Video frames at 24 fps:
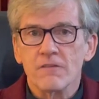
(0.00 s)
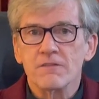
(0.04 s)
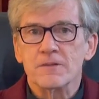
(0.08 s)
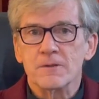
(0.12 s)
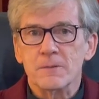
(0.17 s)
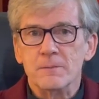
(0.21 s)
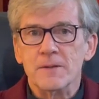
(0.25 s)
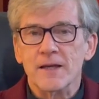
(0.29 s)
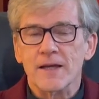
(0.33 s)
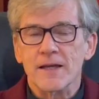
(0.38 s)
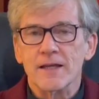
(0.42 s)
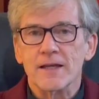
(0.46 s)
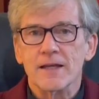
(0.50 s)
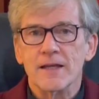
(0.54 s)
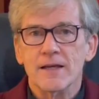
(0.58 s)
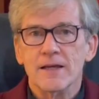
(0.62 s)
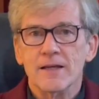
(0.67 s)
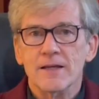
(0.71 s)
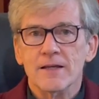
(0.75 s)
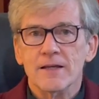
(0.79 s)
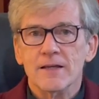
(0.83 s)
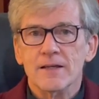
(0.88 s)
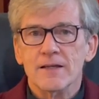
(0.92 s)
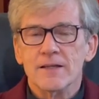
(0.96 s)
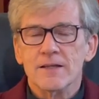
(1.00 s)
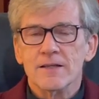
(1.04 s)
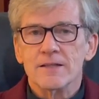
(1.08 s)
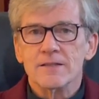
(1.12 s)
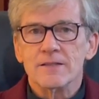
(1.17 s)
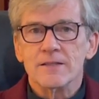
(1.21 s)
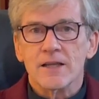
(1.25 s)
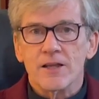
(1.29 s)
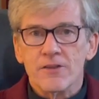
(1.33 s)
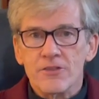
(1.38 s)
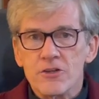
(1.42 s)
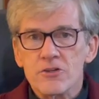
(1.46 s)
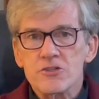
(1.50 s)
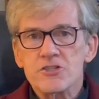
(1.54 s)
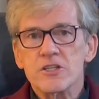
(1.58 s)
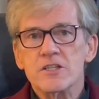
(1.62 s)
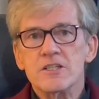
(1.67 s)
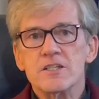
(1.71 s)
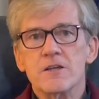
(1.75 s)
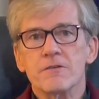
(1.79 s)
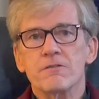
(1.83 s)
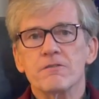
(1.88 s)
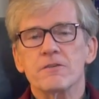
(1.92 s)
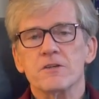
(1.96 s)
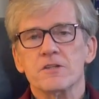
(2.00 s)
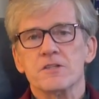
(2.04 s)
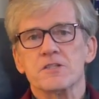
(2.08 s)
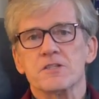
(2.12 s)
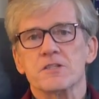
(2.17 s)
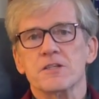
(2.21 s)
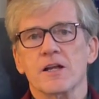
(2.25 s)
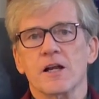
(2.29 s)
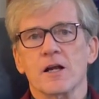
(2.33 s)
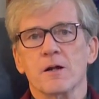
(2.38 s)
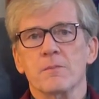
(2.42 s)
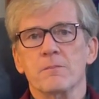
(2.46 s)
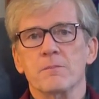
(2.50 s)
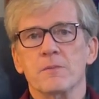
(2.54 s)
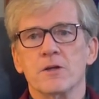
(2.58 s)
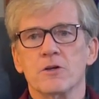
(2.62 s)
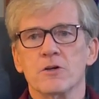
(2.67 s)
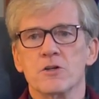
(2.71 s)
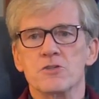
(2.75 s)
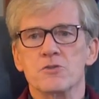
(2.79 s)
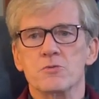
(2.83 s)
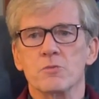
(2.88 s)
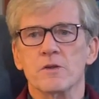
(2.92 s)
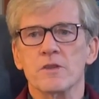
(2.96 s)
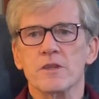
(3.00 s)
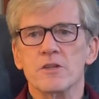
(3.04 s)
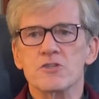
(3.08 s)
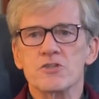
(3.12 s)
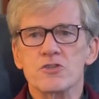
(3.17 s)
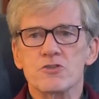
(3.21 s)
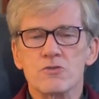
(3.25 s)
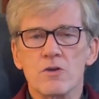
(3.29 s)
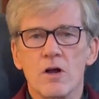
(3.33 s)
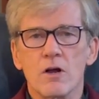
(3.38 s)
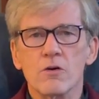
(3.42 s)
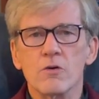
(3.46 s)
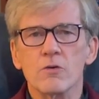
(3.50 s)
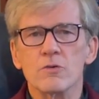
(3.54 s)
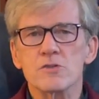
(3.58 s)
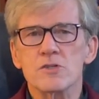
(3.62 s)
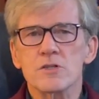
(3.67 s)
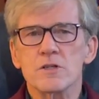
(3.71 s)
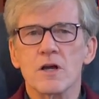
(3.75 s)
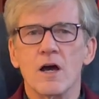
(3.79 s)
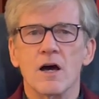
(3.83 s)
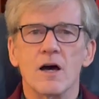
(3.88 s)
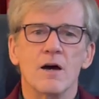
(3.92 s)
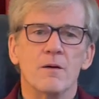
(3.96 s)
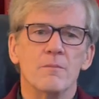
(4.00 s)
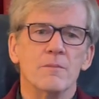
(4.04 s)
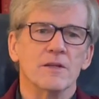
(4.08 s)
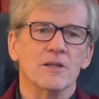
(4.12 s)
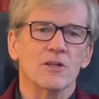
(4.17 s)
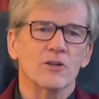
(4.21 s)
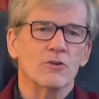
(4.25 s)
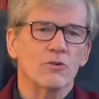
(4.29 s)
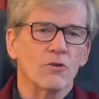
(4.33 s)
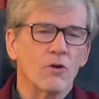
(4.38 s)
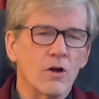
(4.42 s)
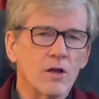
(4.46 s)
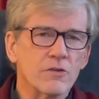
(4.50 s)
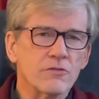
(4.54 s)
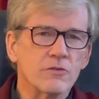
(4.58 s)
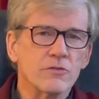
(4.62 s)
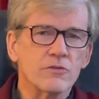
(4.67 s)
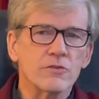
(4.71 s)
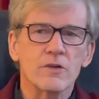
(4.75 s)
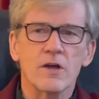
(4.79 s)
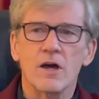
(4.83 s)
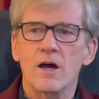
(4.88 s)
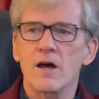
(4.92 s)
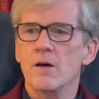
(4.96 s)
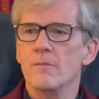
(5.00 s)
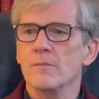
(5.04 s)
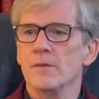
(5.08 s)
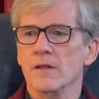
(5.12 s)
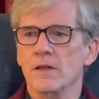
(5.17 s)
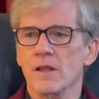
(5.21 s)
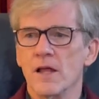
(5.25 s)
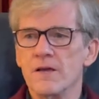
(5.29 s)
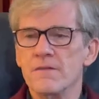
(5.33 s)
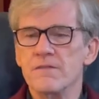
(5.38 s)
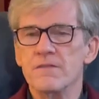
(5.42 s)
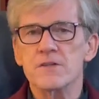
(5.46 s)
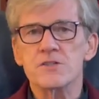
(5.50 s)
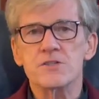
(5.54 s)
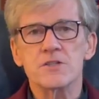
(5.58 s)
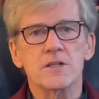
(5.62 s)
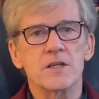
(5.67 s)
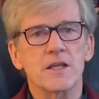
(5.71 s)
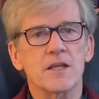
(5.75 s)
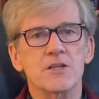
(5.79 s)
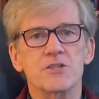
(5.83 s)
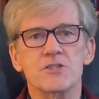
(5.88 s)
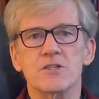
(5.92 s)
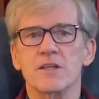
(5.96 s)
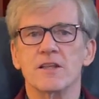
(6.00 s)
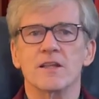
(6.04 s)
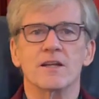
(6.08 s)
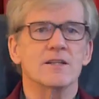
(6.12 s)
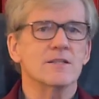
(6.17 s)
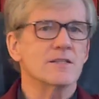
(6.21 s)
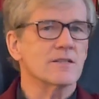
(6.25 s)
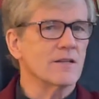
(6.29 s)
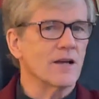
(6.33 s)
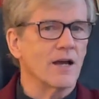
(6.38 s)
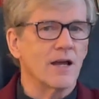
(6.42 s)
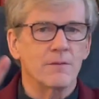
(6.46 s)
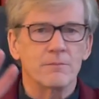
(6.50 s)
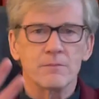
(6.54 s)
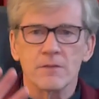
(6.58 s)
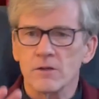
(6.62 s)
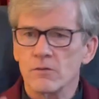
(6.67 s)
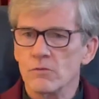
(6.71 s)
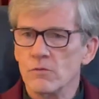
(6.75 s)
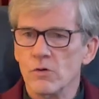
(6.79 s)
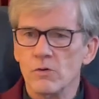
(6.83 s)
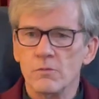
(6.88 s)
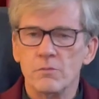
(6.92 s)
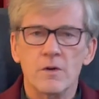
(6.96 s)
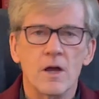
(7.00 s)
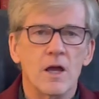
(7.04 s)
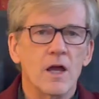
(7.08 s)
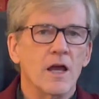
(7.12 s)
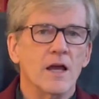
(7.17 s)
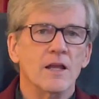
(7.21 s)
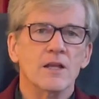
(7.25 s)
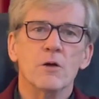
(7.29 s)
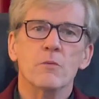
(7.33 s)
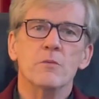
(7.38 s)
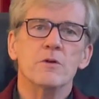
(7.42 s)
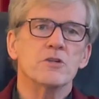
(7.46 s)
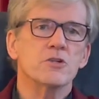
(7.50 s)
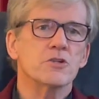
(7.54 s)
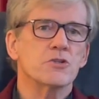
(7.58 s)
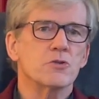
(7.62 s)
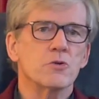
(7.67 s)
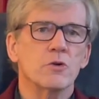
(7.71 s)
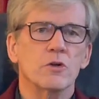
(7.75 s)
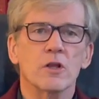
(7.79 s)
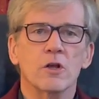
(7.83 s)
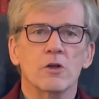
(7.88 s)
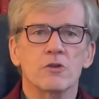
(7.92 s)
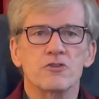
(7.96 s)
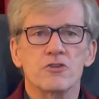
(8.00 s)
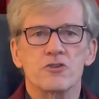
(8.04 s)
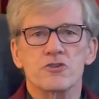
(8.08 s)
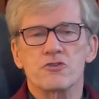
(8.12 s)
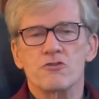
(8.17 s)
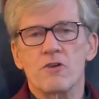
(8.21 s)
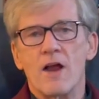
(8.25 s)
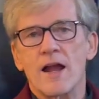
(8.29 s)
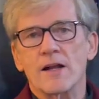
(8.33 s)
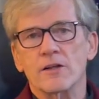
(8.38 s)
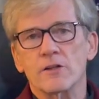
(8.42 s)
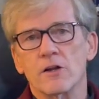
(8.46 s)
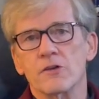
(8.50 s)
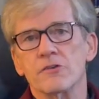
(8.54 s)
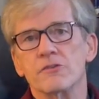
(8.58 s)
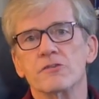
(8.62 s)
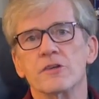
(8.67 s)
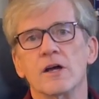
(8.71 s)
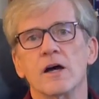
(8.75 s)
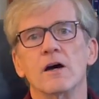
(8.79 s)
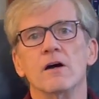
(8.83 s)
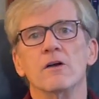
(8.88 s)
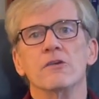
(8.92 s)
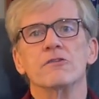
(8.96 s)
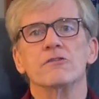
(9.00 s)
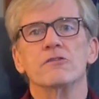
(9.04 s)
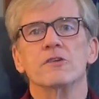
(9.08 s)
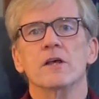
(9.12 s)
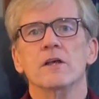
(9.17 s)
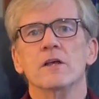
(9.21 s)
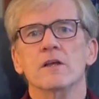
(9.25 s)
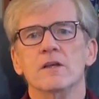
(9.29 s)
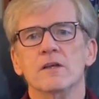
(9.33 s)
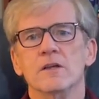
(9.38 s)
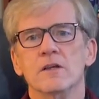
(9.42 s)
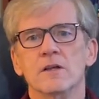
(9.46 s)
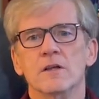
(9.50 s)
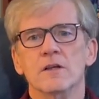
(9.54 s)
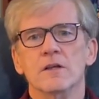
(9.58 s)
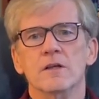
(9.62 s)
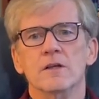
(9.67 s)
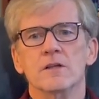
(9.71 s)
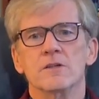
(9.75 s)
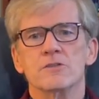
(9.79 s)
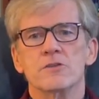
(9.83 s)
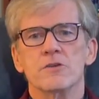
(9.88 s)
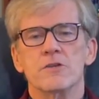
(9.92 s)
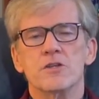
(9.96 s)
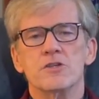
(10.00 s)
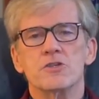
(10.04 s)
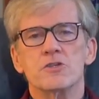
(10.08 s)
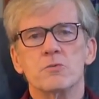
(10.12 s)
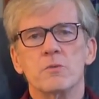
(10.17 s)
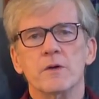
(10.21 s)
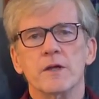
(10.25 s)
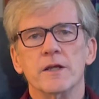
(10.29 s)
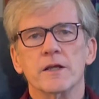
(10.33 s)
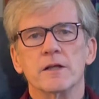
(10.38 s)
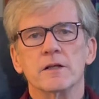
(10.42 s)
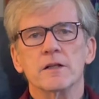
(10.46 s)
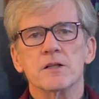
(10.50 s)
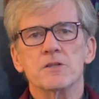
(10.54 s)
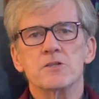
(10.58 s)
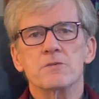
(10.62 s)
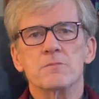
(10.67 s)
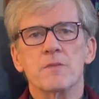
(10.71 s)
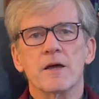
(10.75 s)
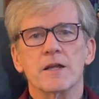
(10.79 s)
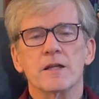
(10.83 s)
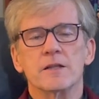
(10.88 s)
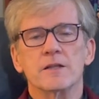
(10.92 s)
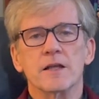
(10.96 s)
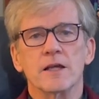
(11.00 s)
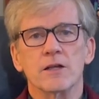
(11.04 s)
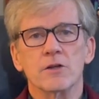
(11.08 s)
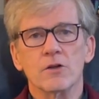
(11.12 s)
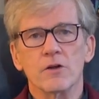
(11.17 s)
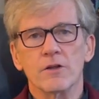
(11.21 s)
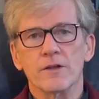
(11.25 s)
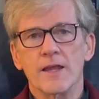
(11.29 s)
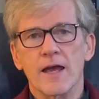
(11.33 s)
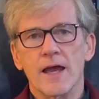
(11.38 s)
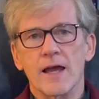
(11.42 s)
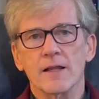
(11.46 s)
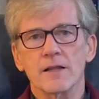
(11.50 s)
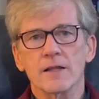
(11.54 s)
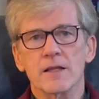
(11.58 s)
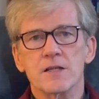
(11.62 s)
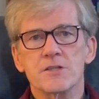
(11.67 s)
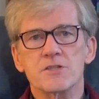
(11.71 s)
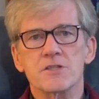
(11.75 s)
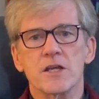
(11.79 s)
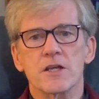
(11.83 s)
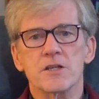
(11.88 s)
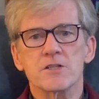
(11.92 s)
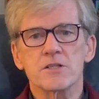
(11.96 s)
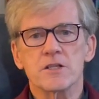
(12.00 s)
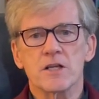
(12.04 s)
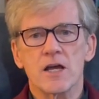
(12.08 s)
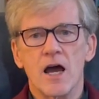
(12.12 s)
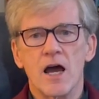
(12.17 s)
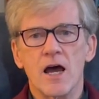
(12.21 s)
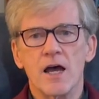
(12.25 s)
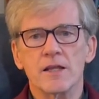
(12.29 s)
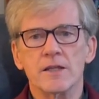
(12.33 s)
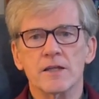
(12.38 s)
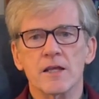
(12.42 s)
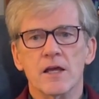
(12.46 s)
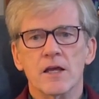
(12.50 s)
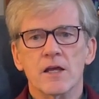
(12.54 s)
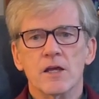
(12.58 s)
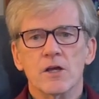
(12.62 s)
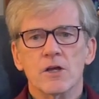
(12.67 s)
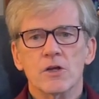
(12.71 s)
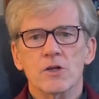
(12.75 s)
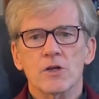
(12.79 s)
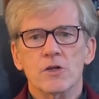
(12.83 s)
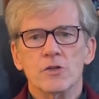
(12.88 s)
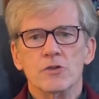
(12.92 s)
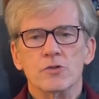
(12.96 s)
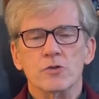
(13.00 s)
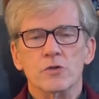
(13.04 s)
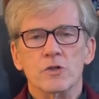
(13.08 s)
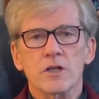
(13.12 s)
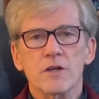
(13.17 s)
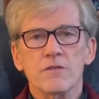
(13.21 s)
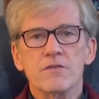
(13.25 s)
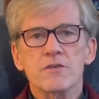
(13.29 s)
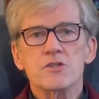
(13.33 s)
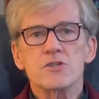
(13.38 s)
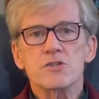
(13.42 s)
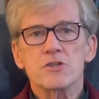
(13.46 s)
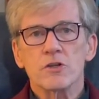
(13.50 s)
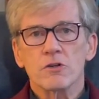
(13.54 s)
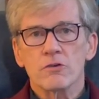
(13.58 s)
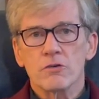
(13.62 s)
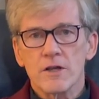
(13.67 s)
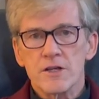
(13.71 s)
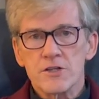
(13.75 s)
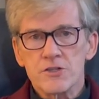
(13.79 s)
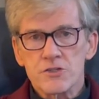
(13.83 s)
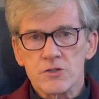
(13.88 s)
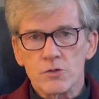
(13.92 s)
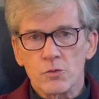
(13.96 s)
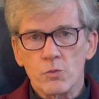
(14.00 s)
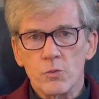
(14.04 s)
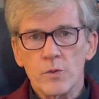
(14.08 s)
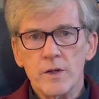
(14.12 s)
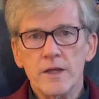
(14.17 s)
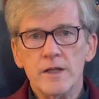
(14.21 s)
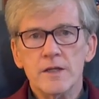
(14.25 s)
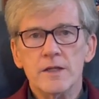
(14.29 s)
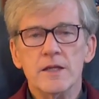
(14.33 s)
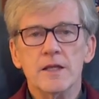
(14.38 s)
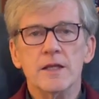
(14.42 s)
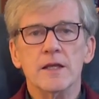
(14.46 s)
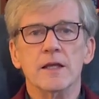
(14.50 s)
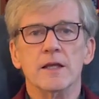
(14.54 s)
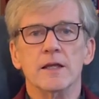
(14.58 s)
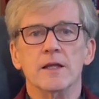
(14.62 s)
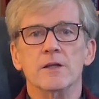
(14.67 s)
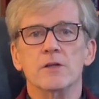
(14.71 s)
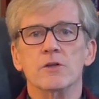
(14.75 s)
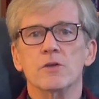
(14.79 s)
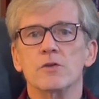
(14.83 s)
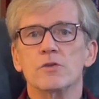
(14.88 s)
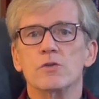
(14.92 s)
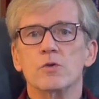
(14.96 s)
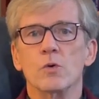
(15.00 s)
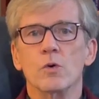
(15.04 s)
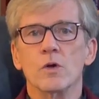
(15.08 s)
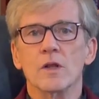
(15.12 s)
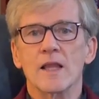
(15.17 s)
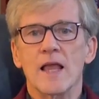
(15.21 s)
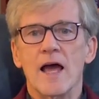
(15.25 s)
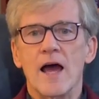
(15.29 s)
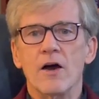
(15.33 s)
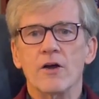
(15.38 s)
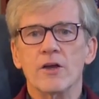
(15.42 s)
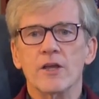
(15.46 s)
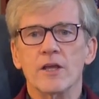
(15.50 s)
to me? See, and there's a difference there, because when the struggles come and the crosses come and life isn't easy, and it's time to, whoop, and then we just sort of distract ourselves. So this week, let's meditate on that. Let's ask God to give us the grace that we need to allow